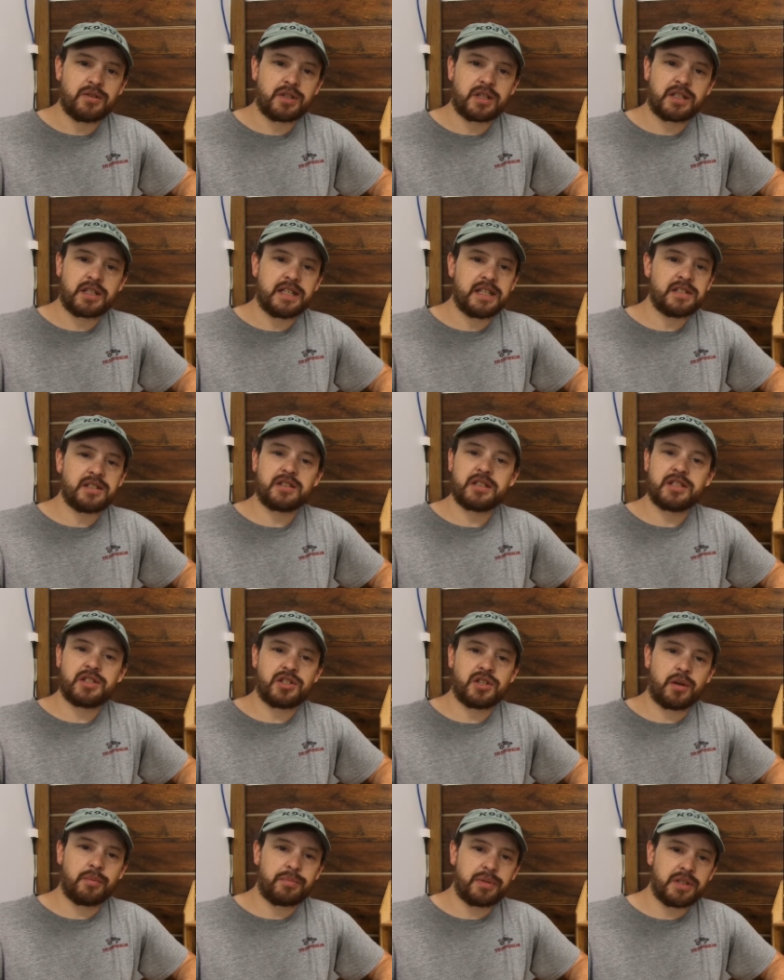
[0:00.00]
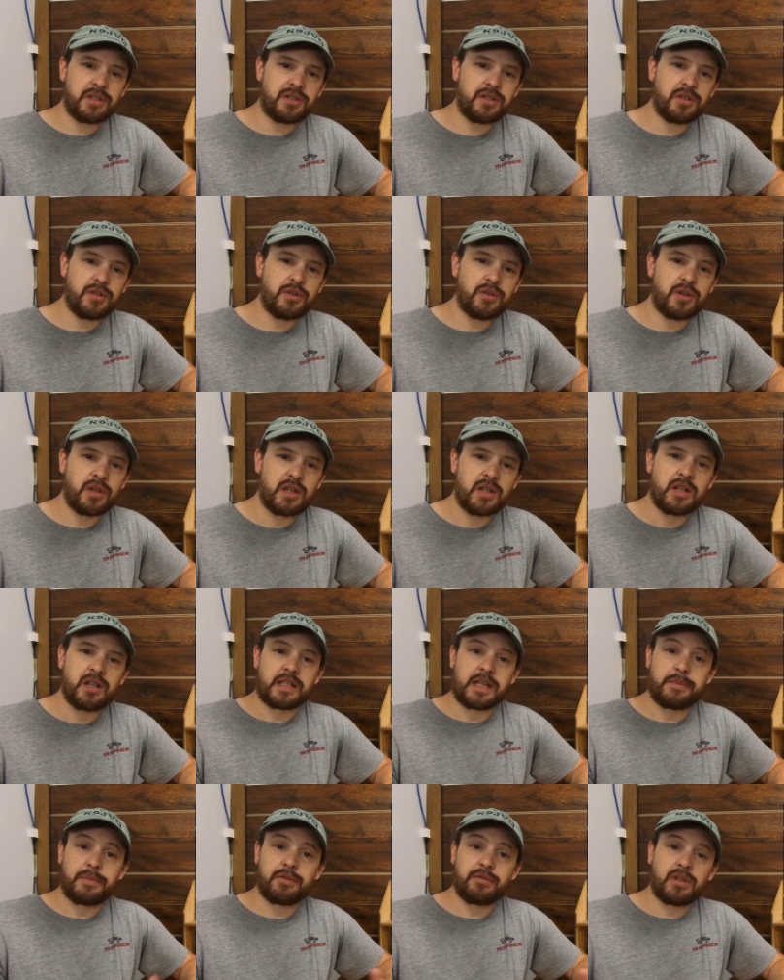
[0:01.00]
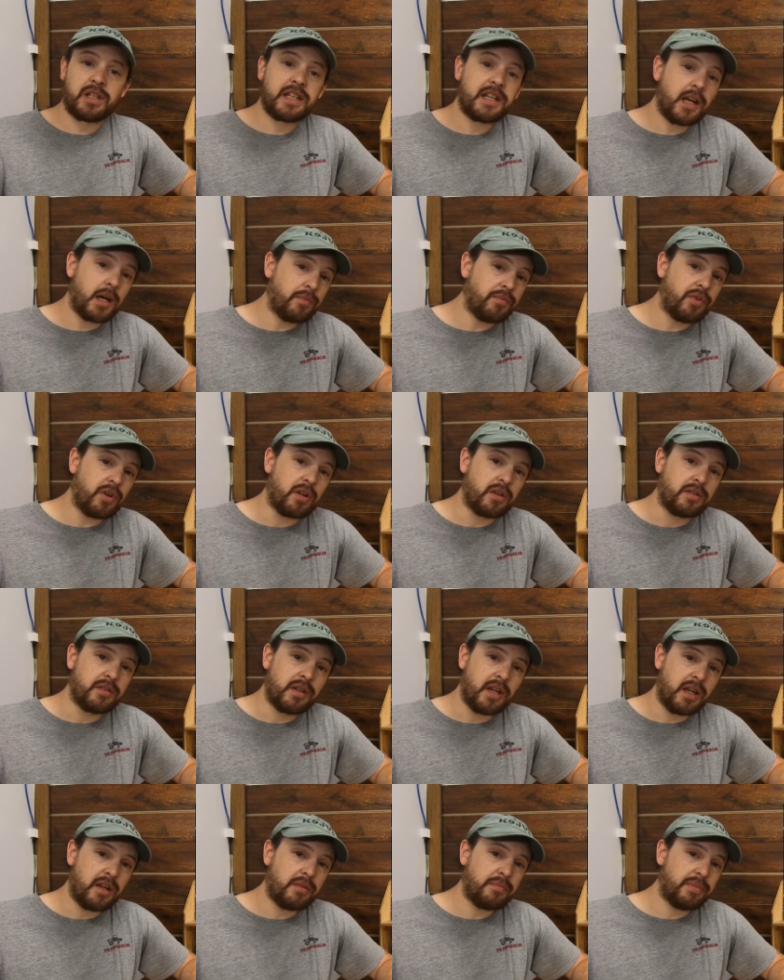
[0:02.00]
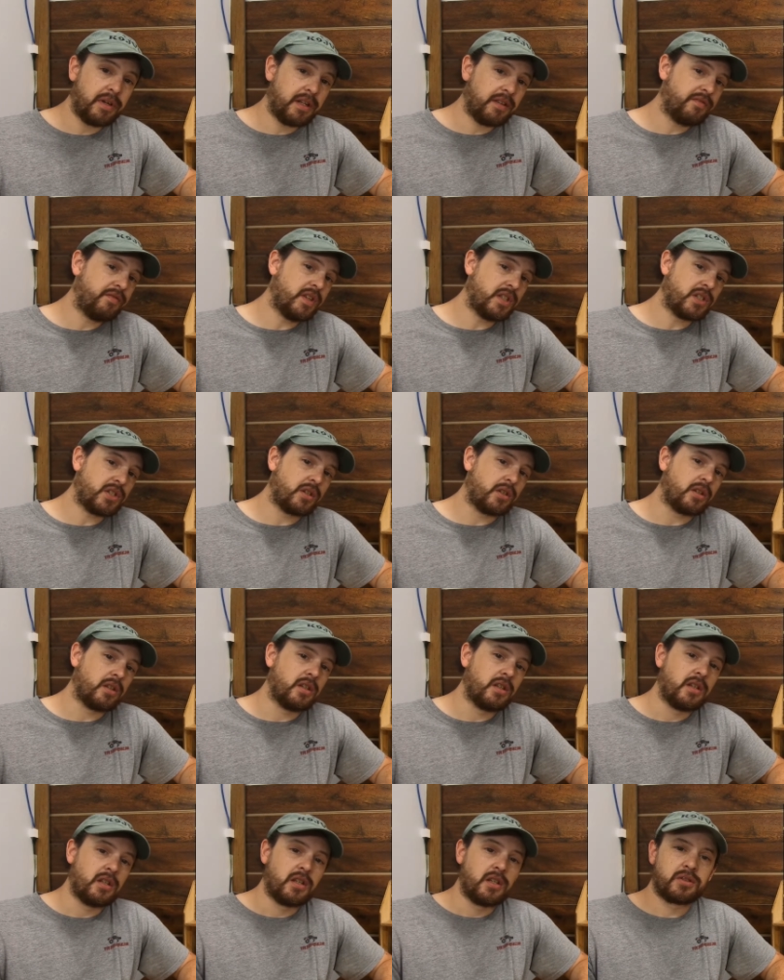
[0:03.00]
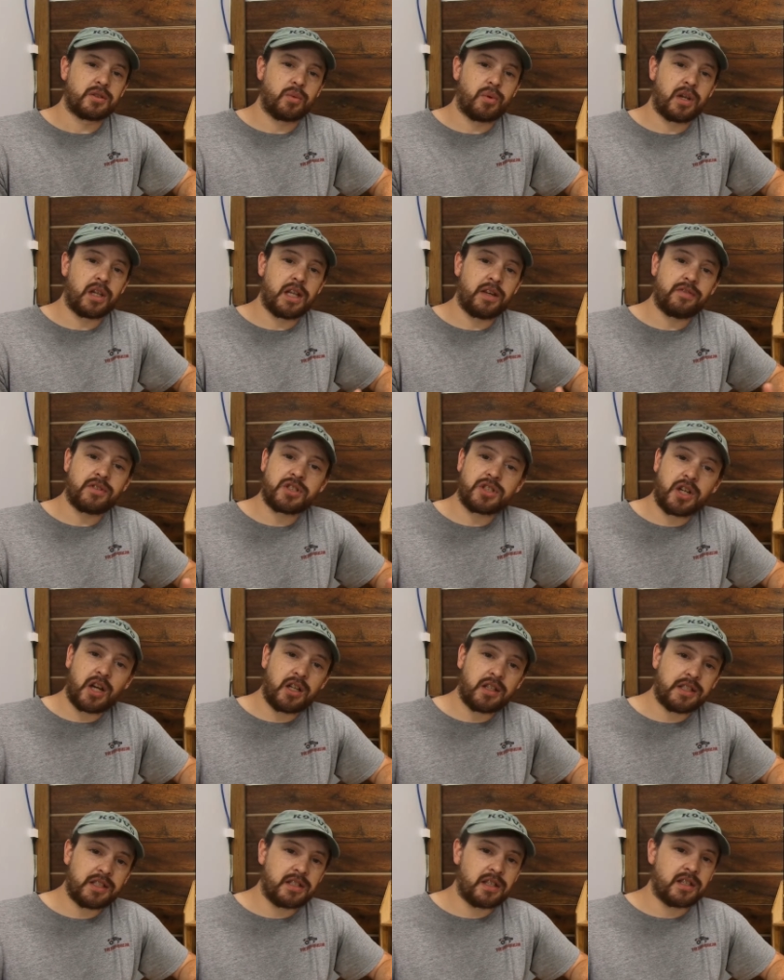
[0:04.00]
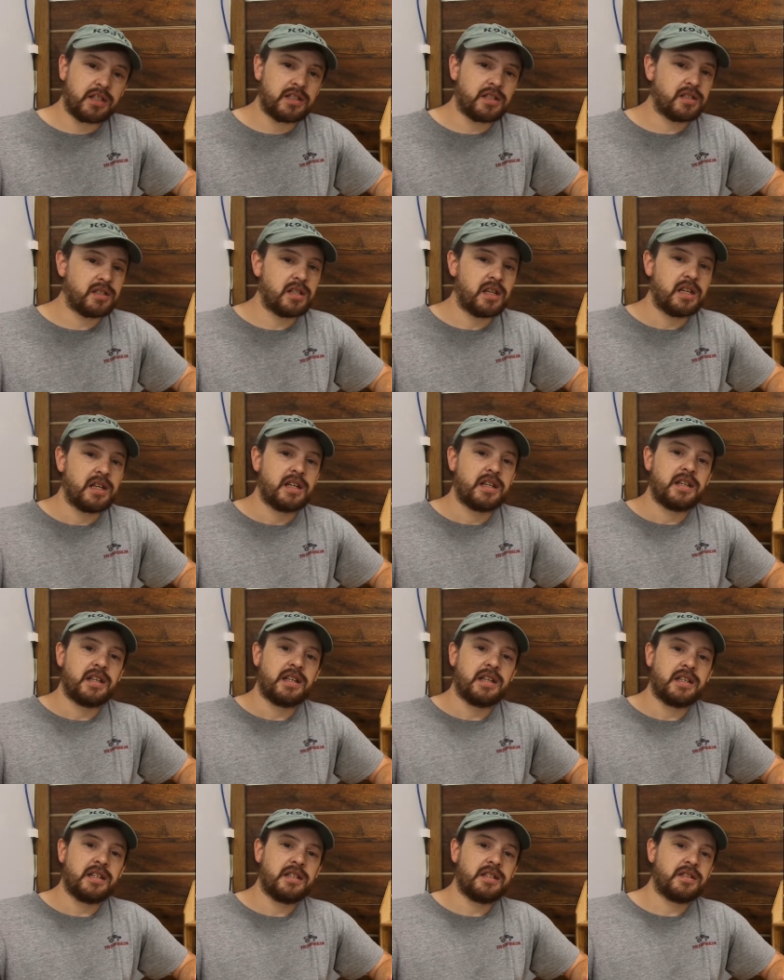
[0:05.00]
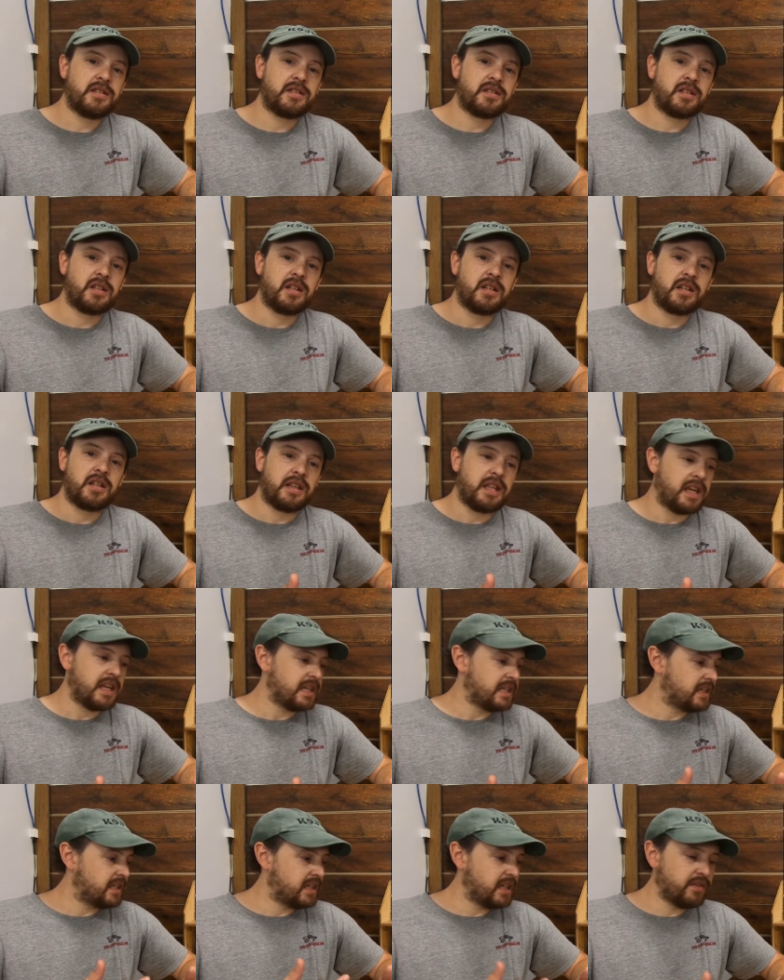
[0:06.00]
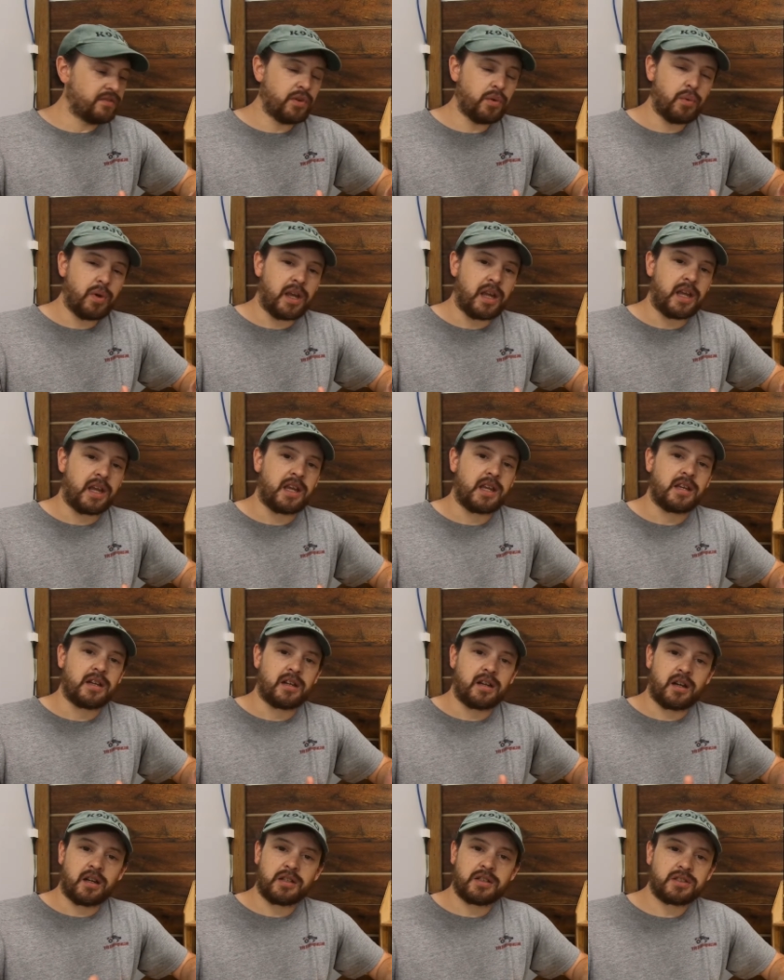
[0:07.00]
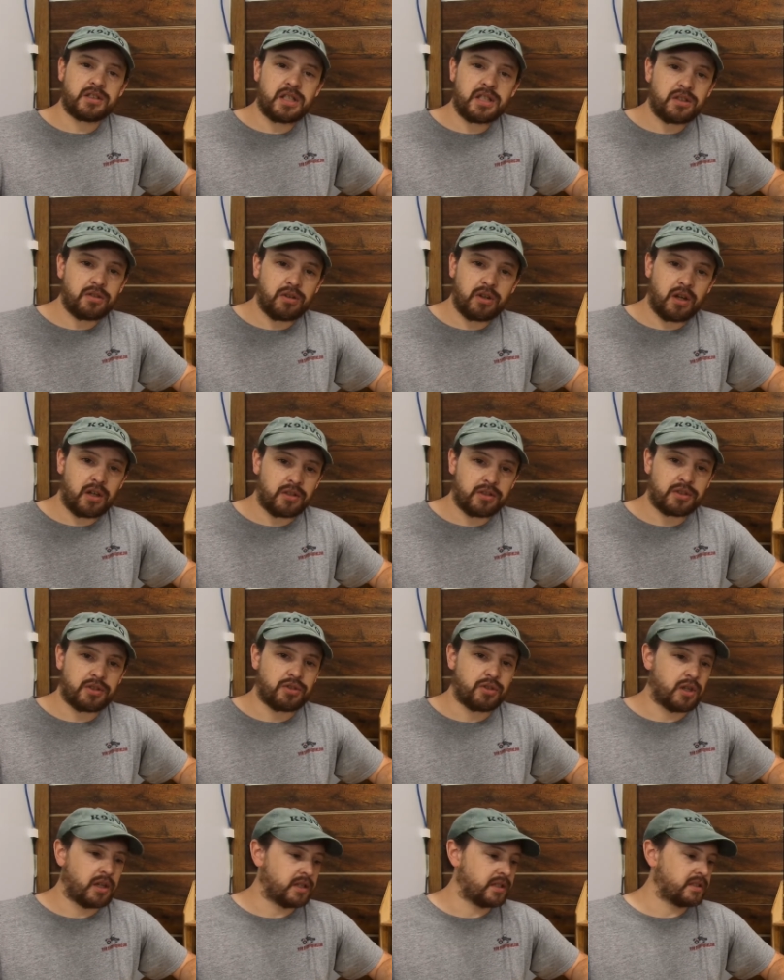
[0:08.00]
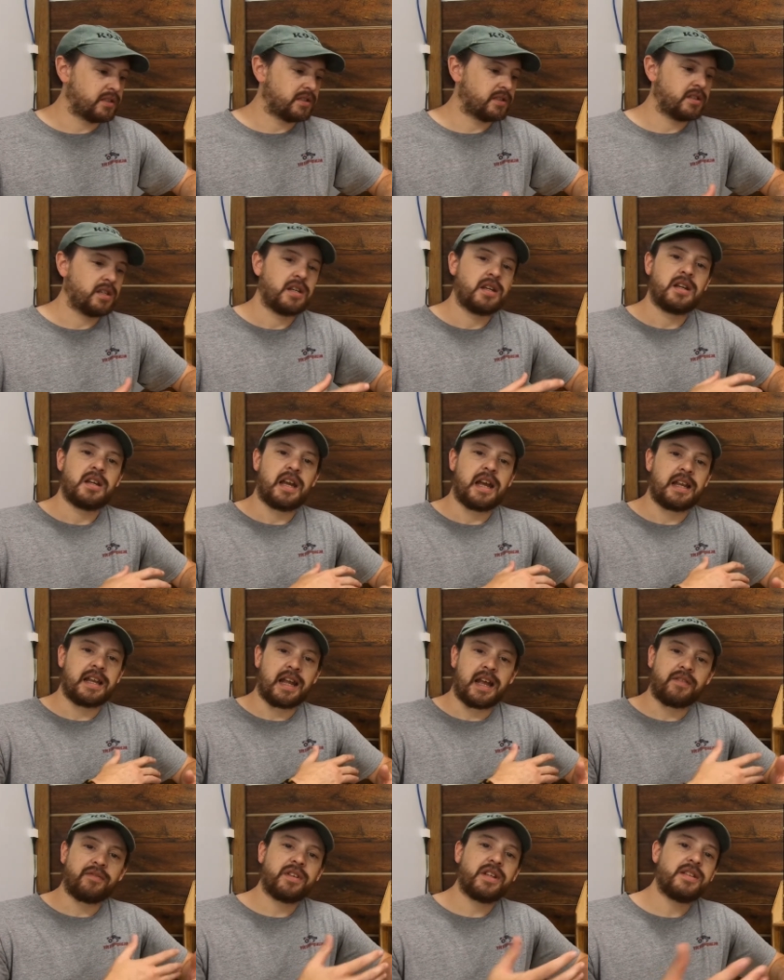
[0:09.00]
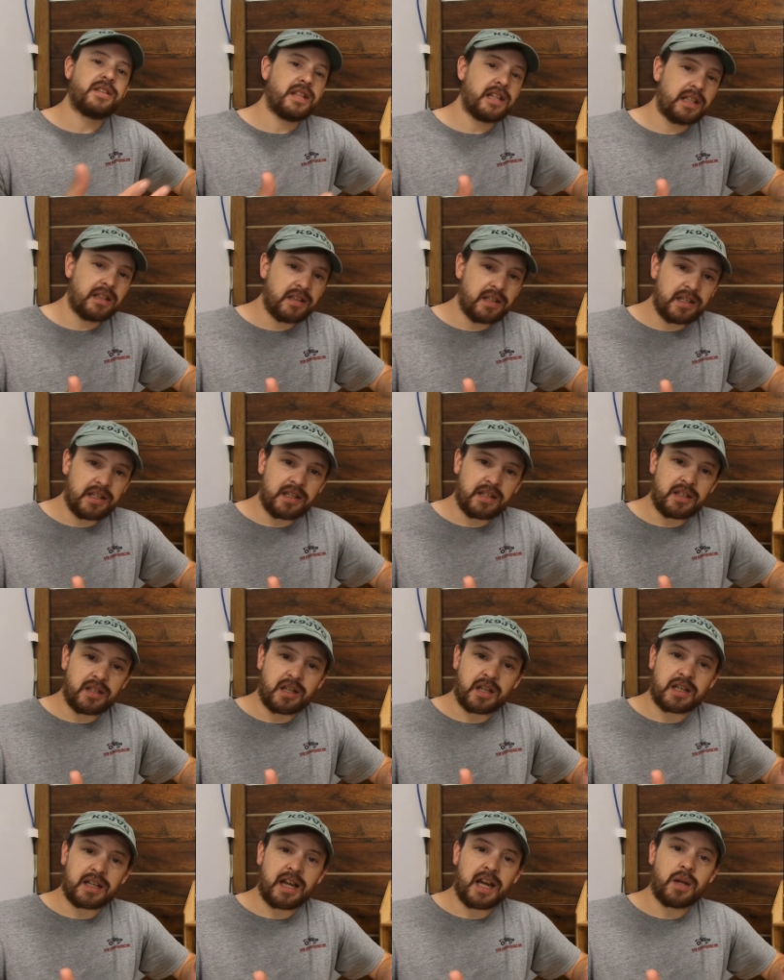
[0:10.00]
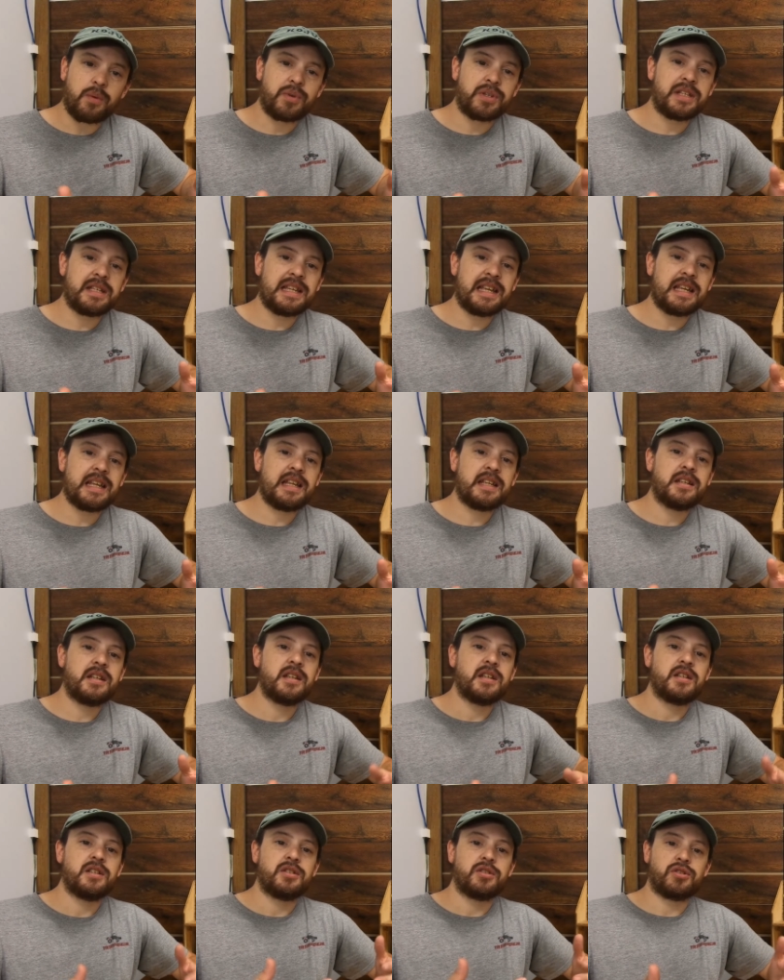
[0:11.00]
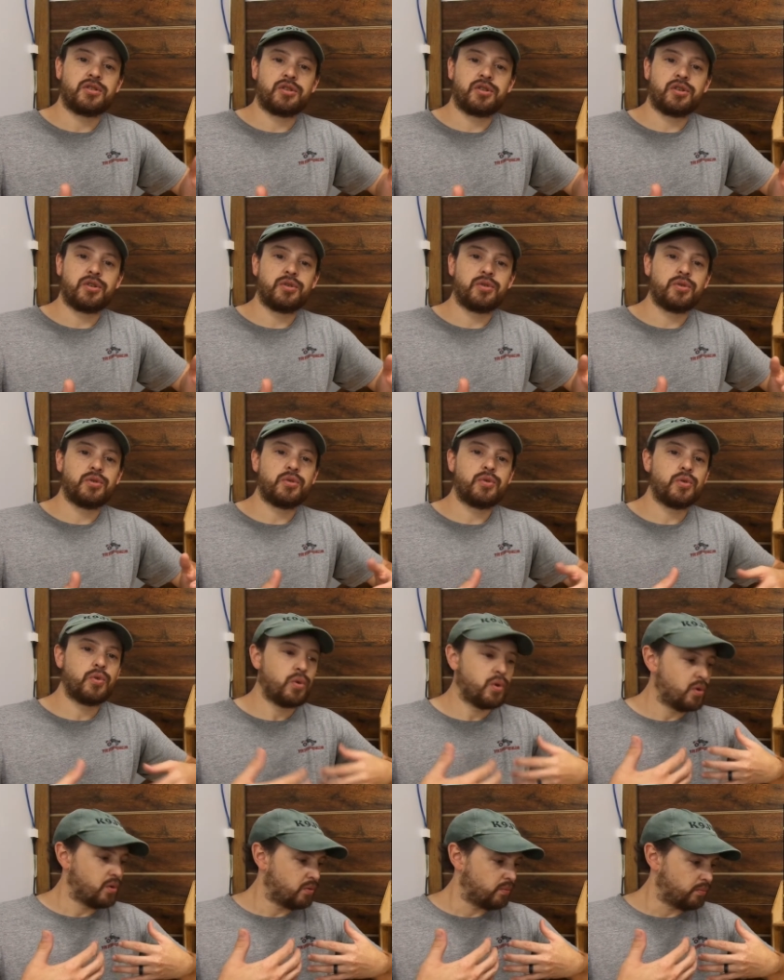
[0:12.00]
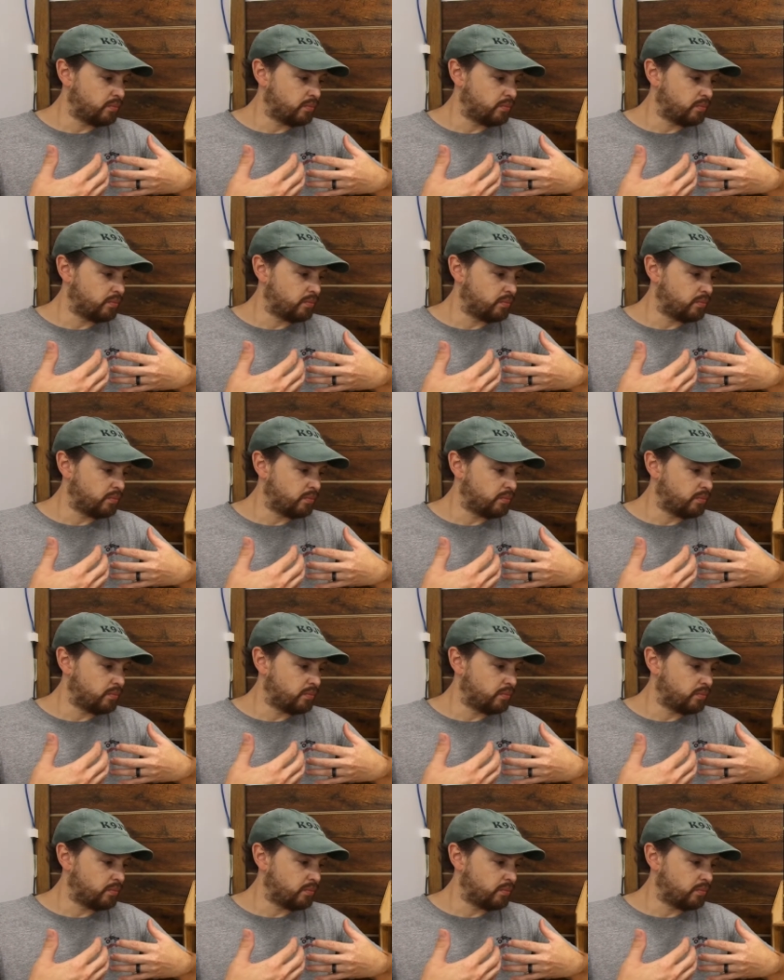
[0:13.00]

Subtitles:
you can easily jump into can be really helpful and beneficial. So what 11Charlie does is they give away RC crawler trucks and everything that a guy would need to